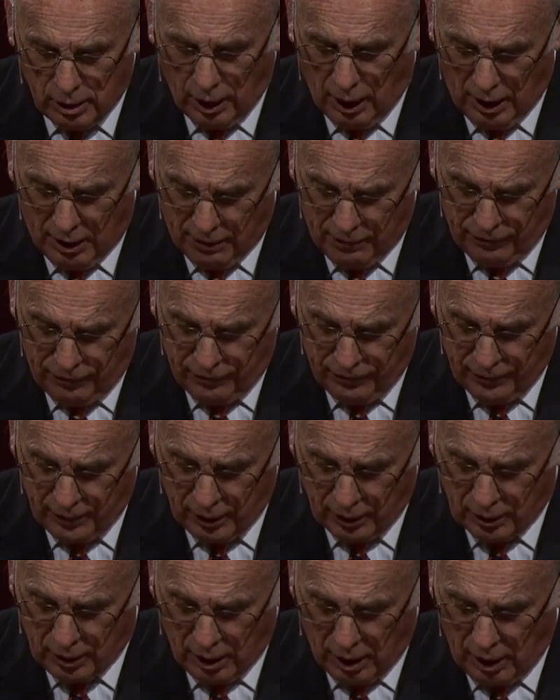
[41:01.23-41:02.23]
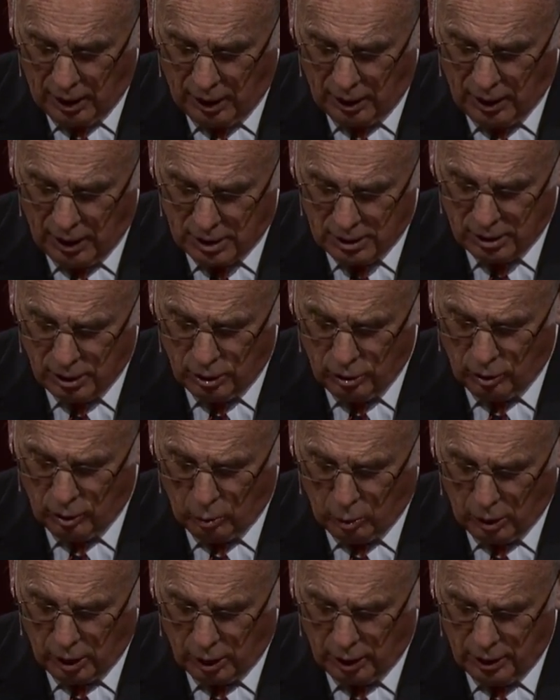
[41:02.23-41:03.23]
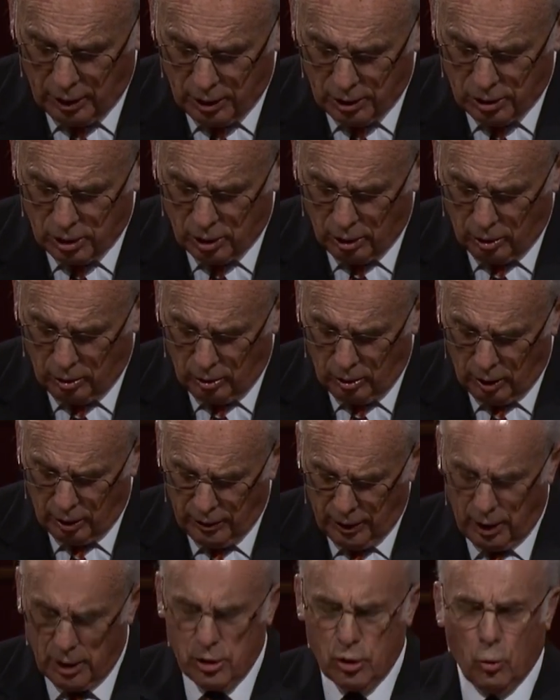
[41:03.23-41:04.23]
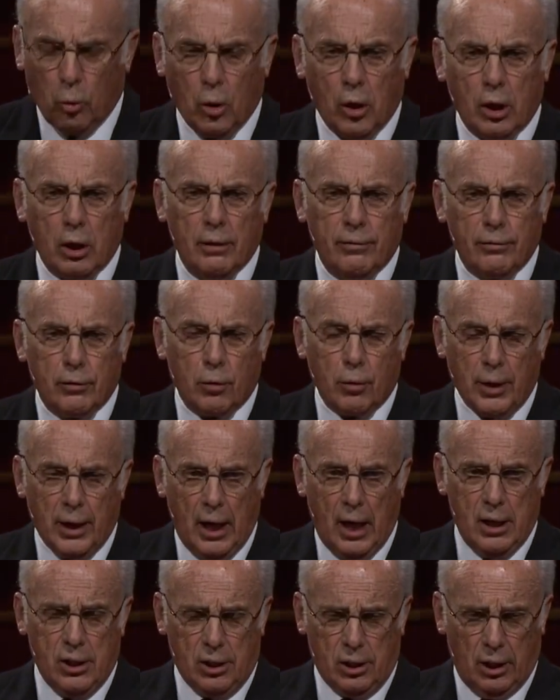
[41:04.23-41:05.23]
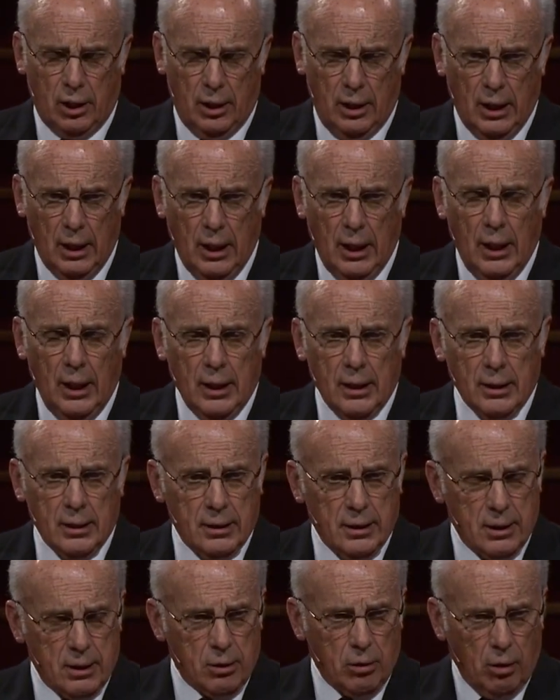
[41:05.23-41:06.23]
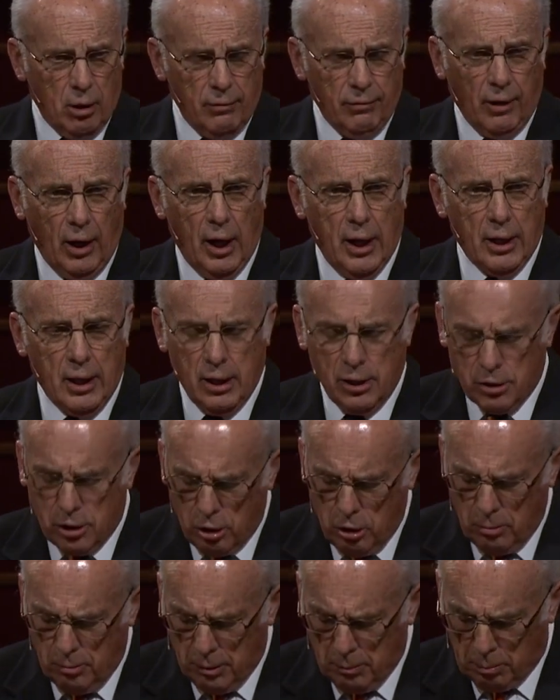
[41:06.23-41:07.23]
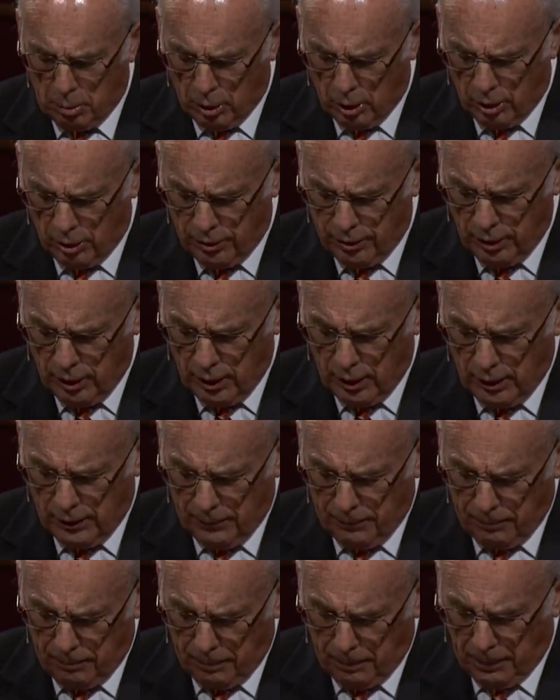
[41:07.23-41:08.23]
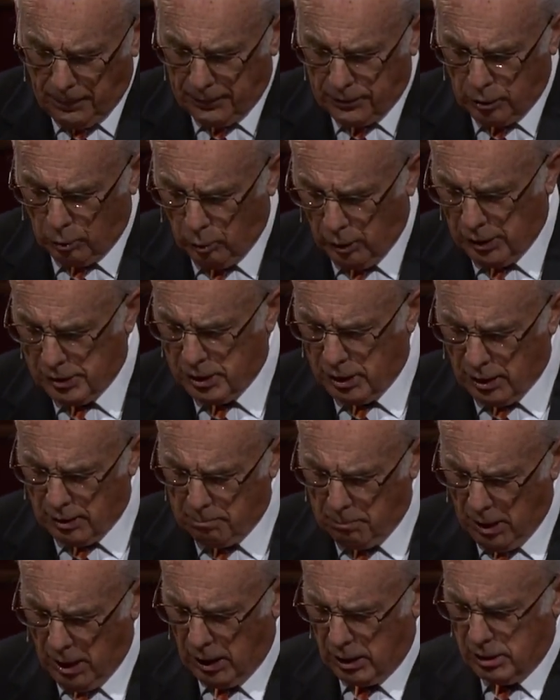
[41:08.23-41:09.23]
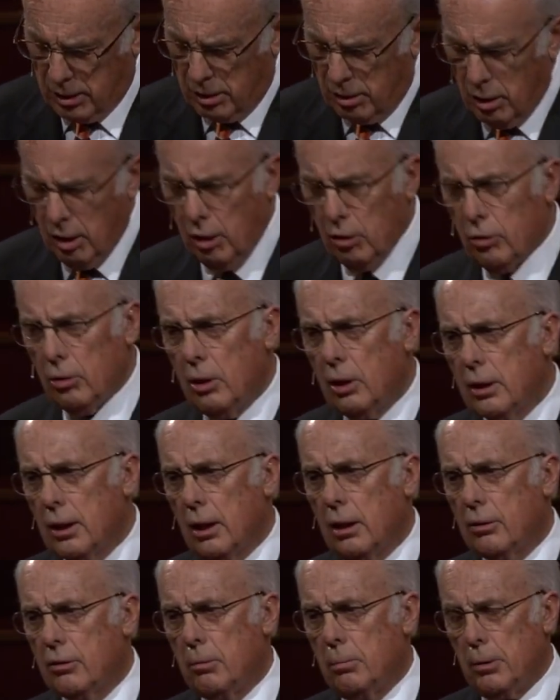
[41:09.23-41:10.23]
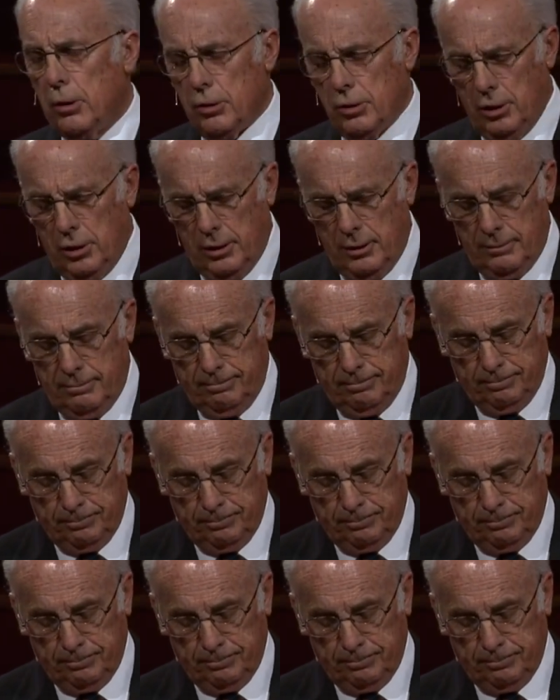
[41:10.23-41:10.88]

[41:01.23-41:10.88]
his life that God has to do a work in his soul that is a work of creation, sort of like his human birth, to which he makes no contribution.